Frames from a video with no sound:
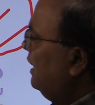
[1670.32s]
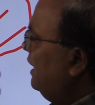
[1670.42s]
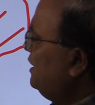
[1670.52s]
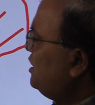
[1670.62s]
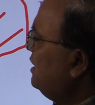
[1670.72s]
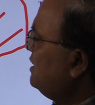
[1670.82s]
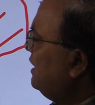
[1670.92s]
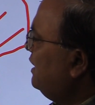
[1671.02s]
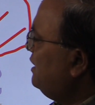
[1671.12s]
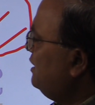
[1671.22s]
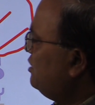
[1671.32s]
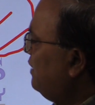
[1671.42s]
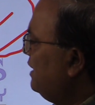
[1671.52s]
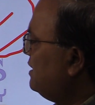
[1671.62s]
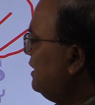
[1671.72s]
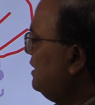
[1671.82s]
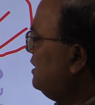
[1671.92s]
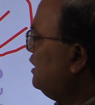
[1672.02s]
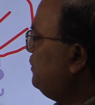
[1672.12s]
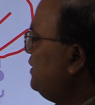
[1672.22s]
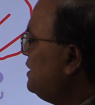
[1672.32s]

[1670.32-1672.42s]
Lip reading: additional secretary, joint secretary, deputy